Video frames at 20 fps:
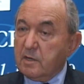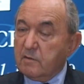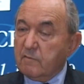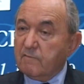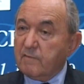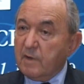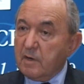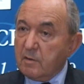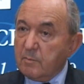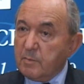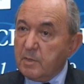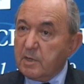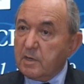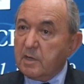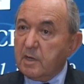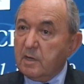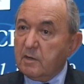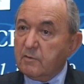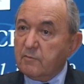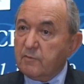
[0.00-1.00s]

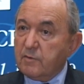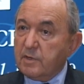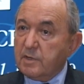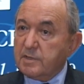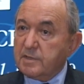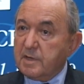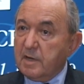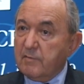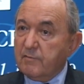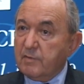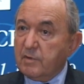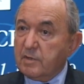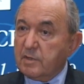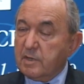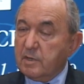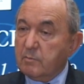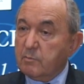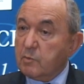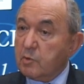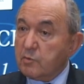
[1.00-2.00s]
developing countries having
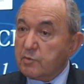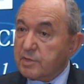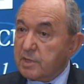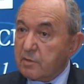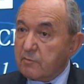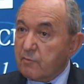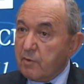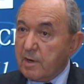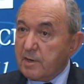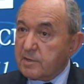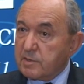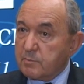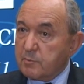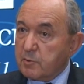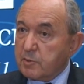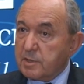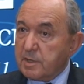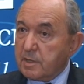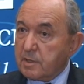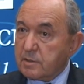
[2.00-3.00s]
their music rights
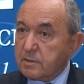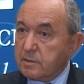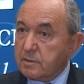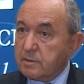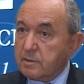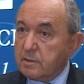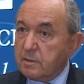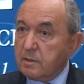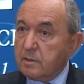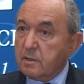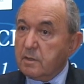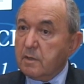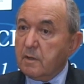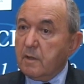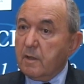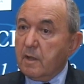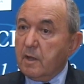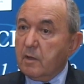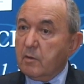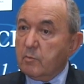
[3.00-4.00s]
protected,
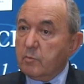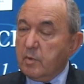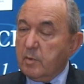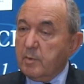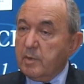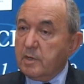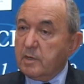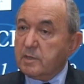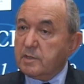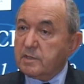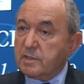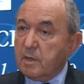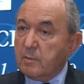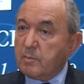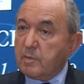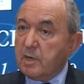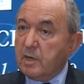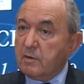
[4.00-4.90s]
women in some